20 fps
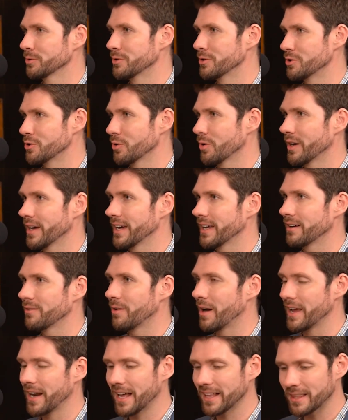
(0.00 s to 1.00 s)
enjoy it
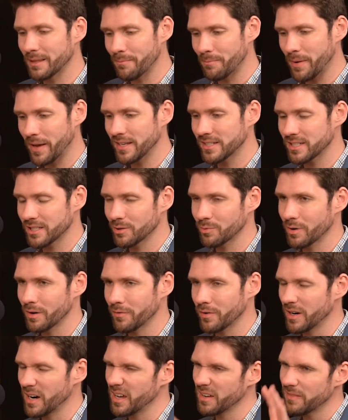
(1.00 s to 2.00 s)
right at the base of the
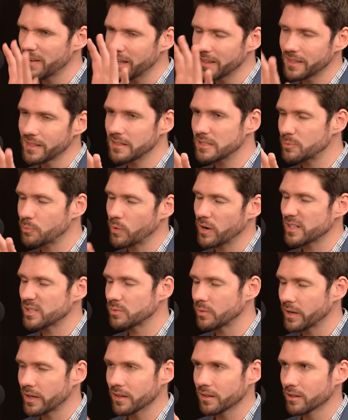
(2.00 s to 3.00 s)
river. Now you've got the
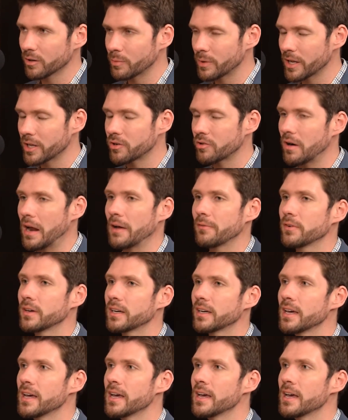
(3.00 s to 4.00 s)
expressway and a little bit of
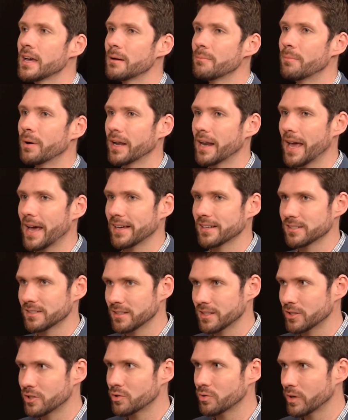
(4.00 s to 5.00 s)
traffic, but as
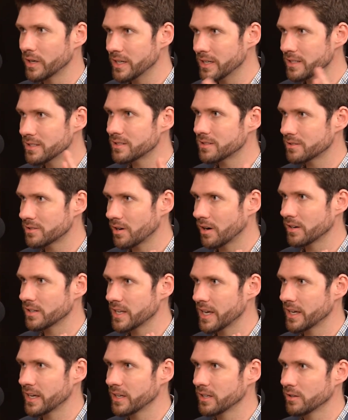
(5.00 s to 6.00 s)
the trees start
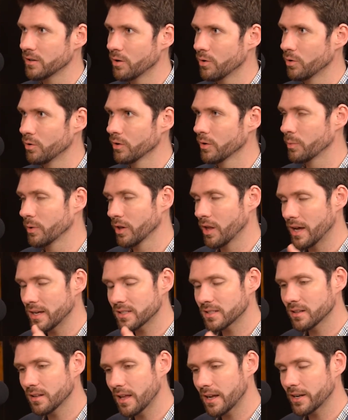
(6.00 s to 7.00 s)
taking hold, we
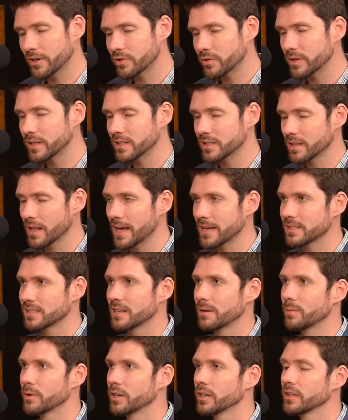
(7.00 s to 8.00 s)
lost a lot of trees last
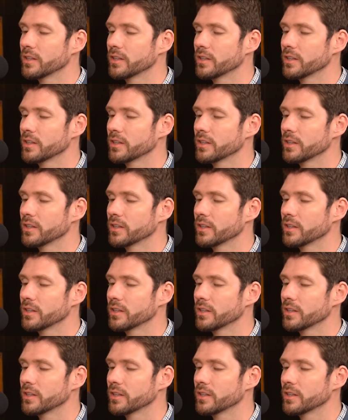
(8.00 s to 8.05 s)
summer in